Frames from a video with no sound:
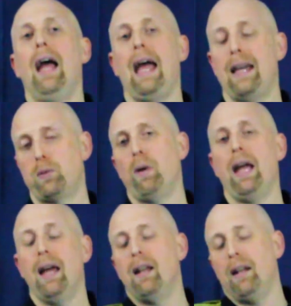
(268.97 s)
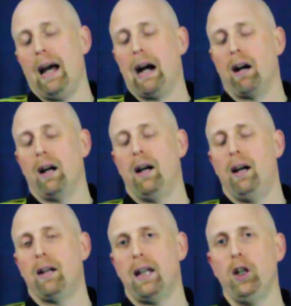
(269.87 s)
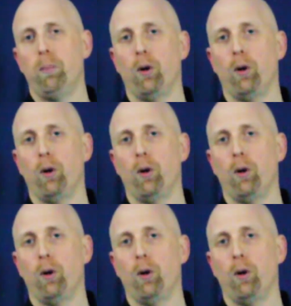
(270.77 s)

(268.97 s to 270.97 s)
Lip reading: and our Kendo